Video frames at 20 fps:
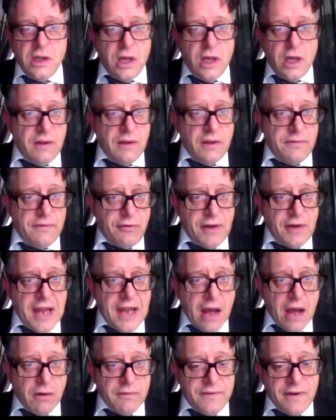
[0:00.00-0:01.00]
3
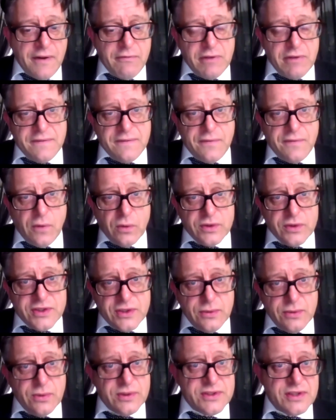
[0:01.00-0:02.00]
out of every 4
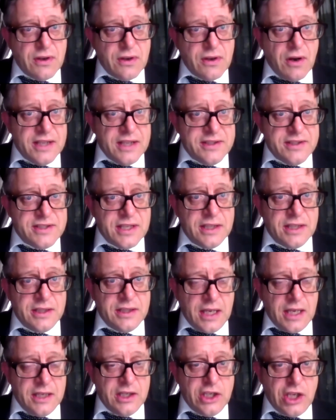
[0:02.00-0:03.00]
suicides in
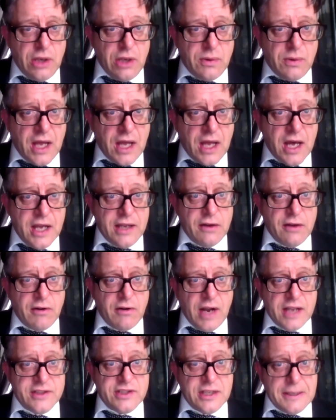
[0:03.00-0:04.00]
the UK are
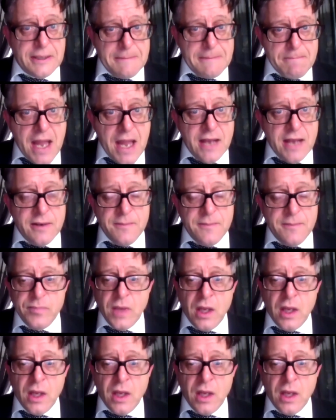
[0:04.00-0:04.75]
actually men.